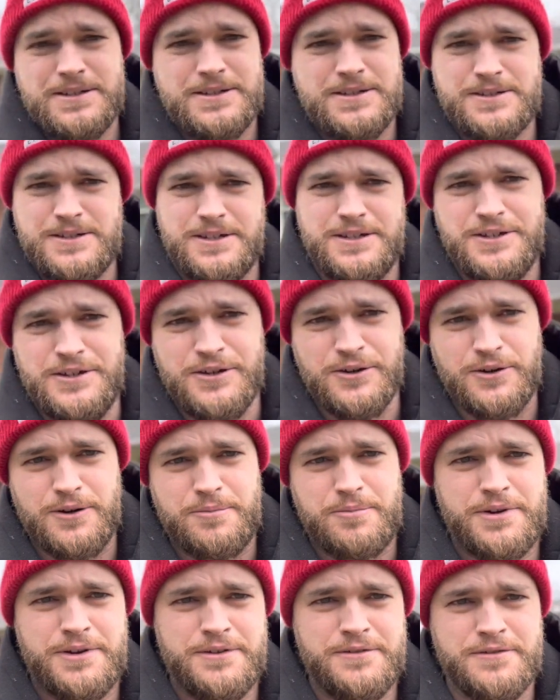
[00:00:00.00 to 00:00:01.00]
like
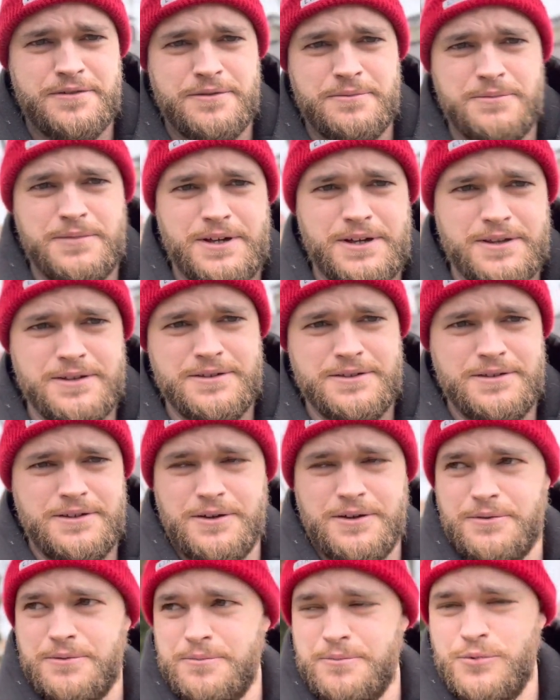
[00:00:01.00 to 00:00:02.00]
Europe from like, you
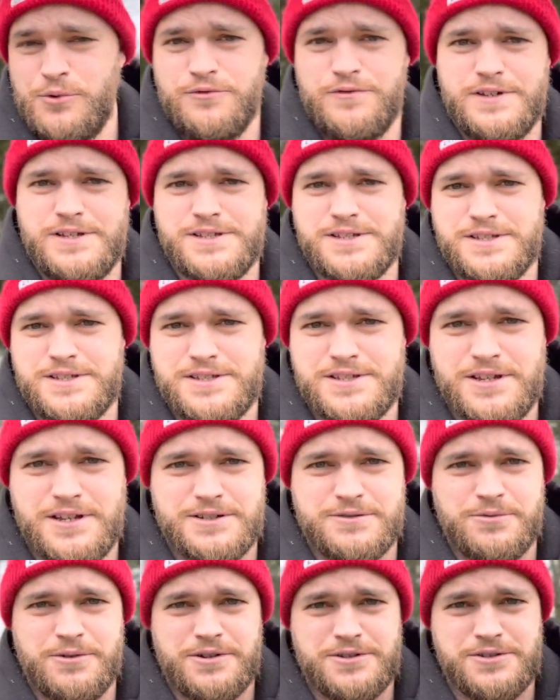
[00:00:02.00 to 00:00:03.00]
know, movies and
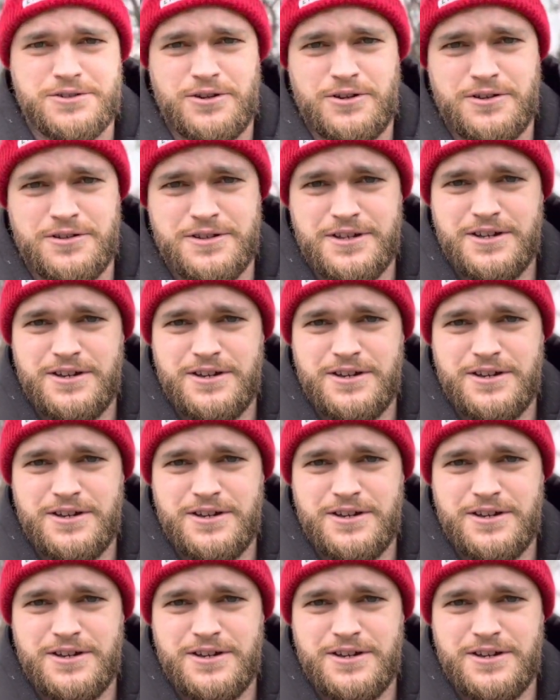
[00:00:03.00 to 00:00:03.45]
such where it's all